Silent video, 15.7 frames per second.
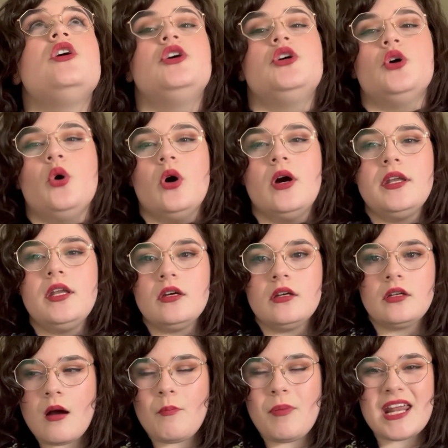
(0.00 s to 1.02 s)
good,
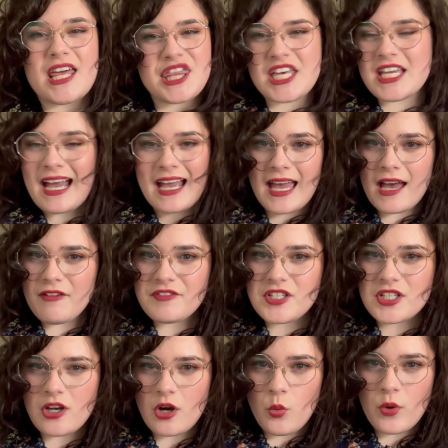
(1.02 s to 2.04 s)
but I think I have
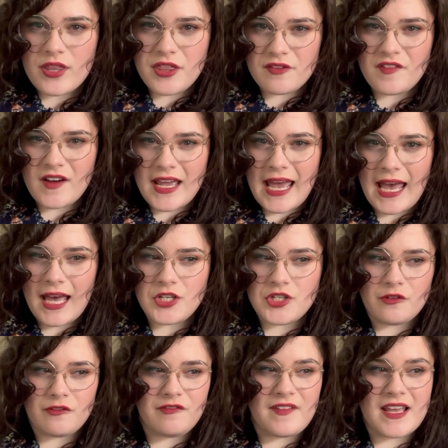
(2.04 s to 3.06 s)
to go with If I Had
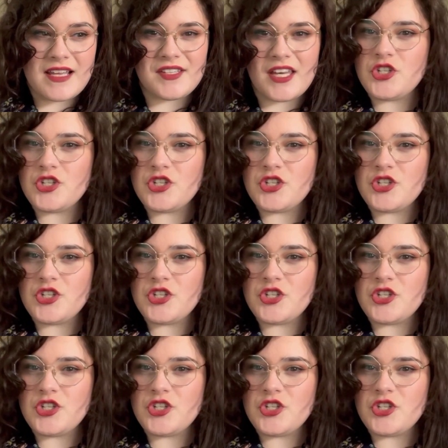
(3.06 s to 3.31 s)
Your Face.